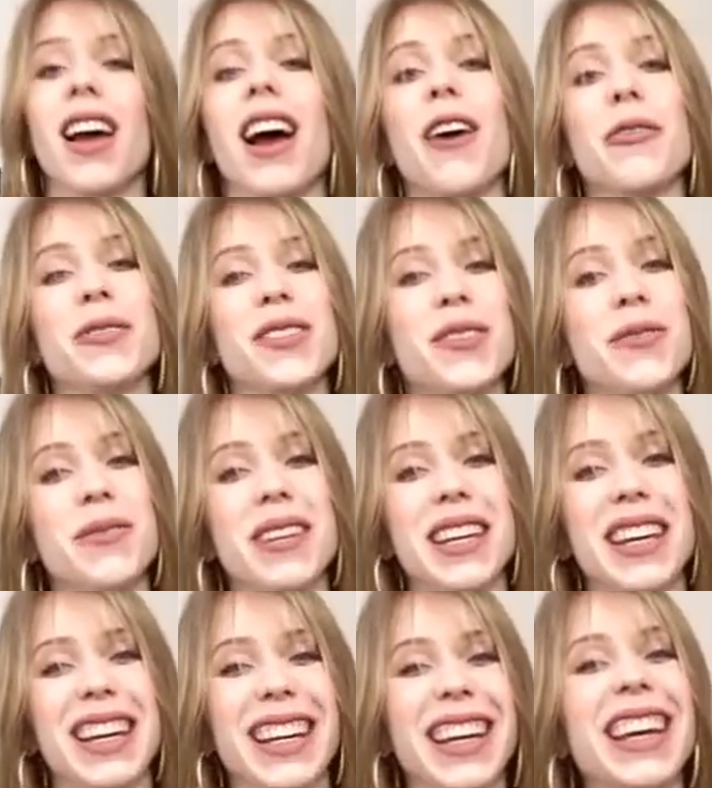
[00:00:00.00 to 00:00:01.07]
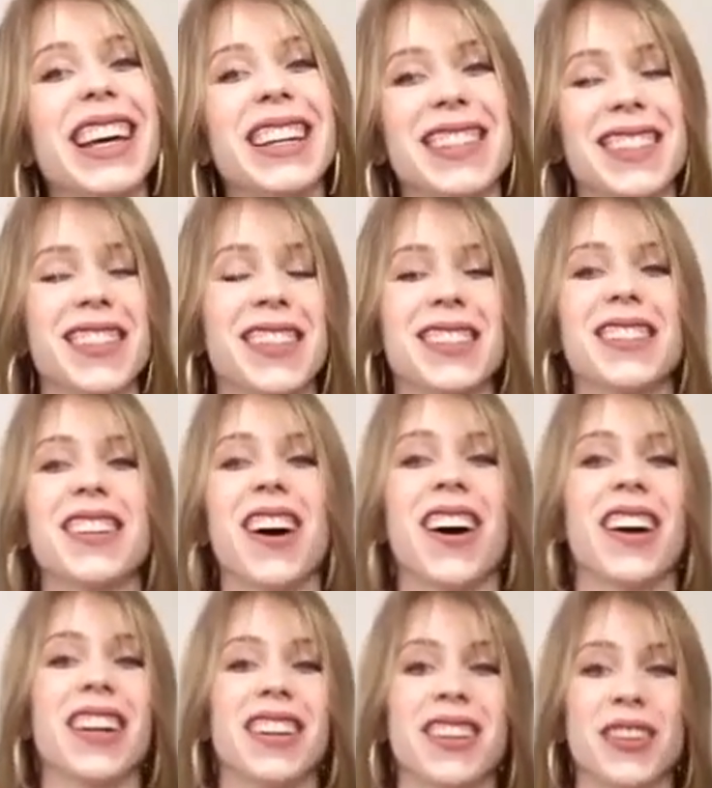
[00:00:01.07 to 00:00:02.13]
how it's unique is just
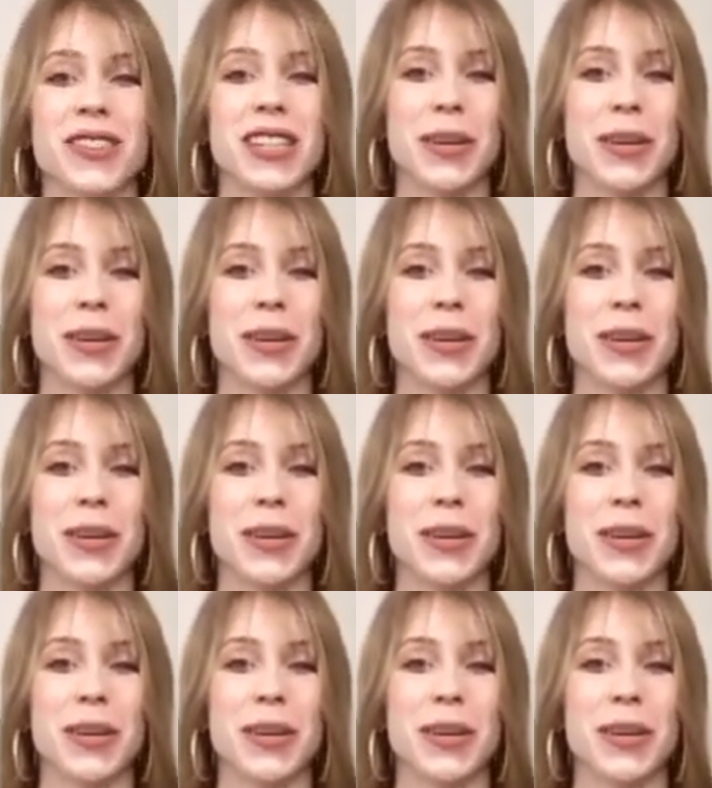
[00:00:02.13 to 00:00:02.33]
not your